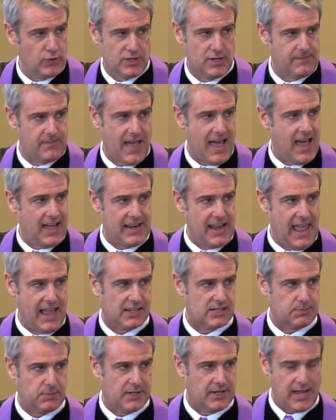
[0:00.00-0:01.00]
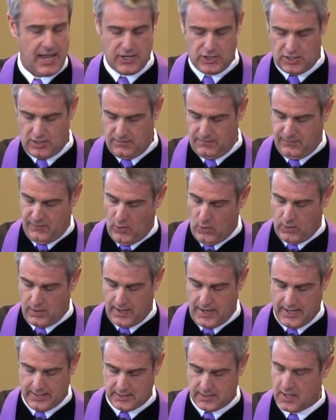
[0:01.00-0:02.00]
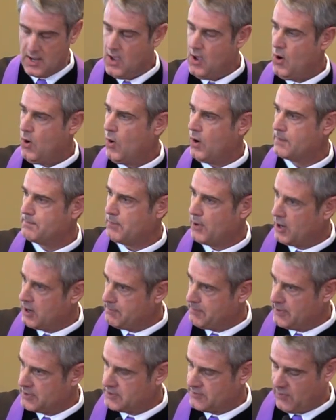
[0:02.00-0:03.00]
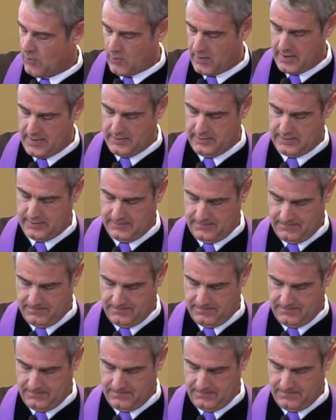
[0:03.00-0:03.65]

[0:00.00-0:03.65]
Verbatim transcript: divine explanation for it or purpose for it.